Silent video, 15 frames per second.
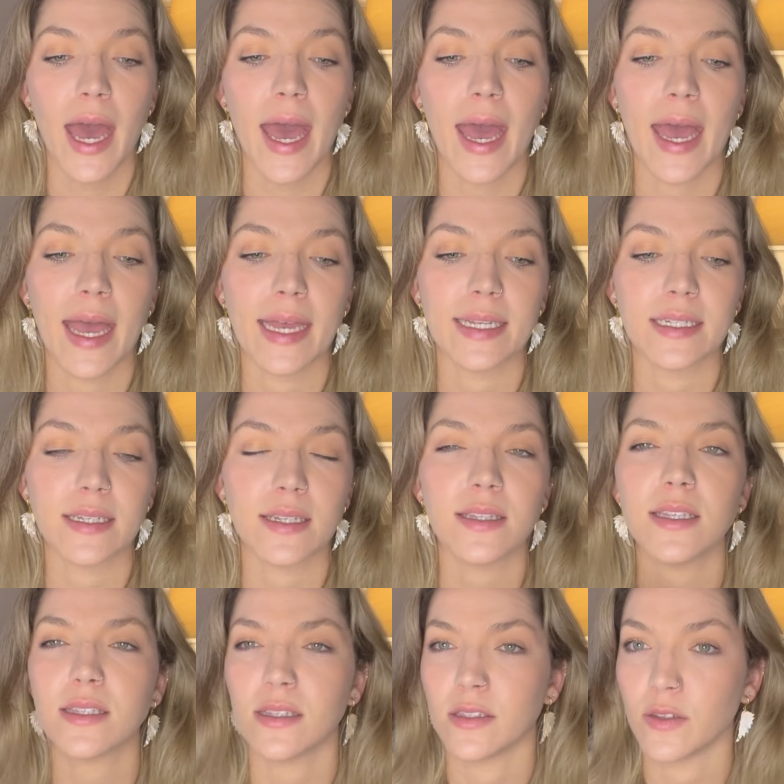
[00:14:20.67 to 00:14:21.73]
And
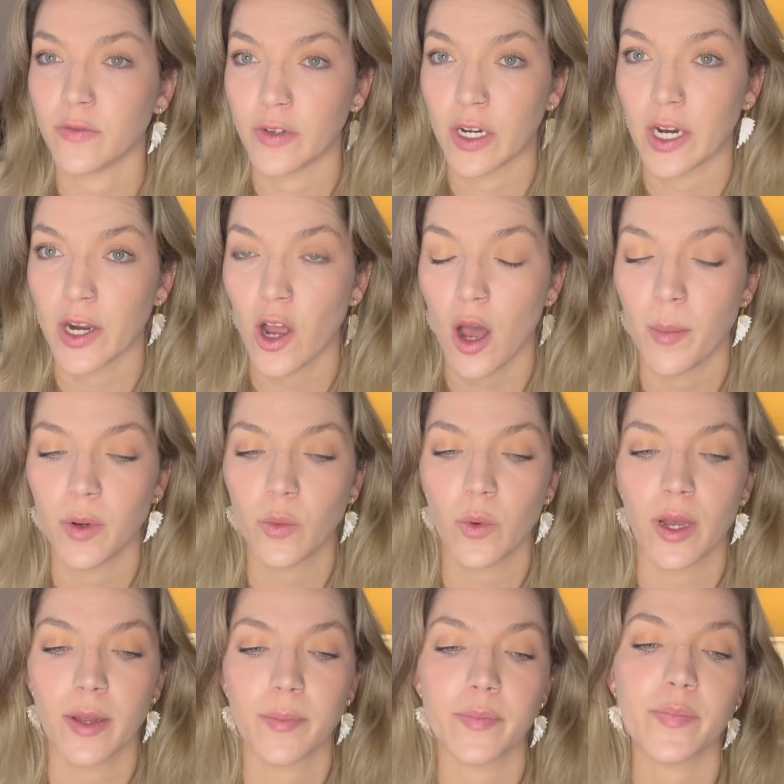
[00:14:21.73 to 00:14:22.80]
this is a very common
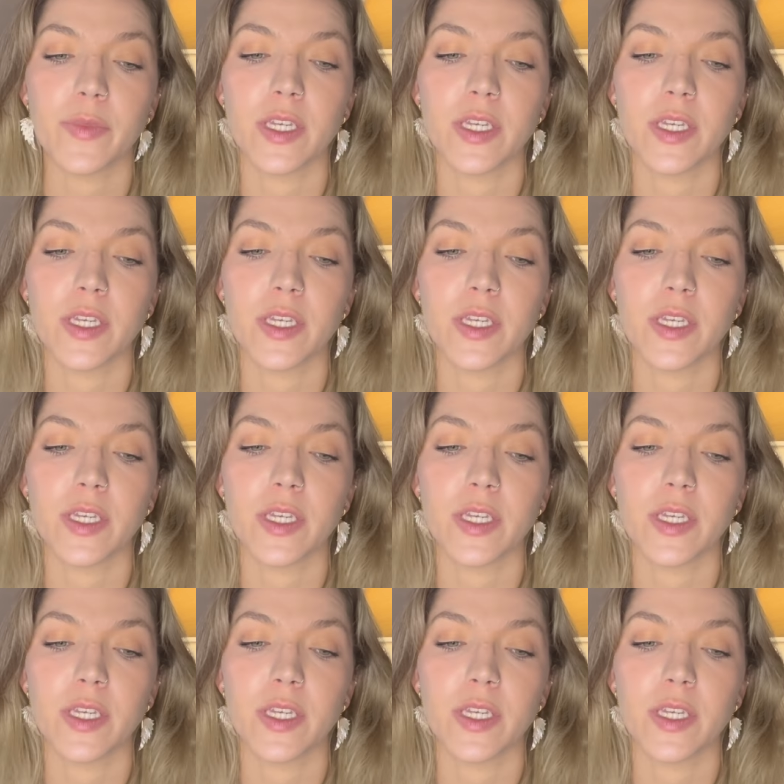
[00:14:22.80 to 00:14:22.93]
one.